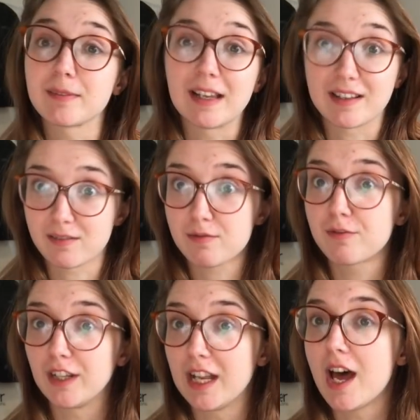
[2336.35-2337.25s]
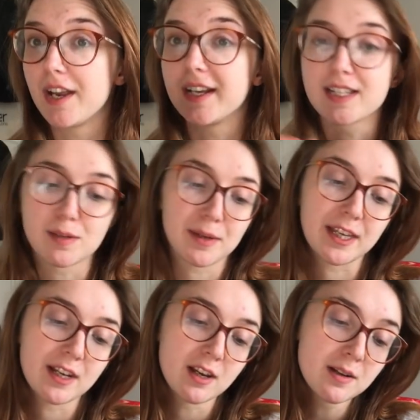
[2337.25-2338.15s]
like for learning as a
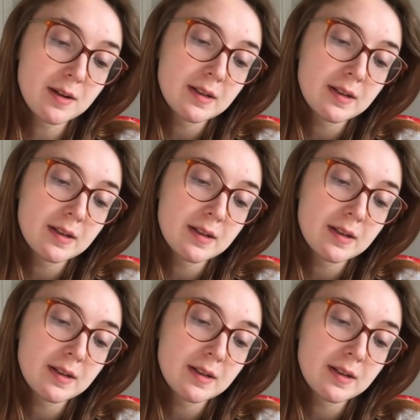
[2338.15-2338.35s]
beginner.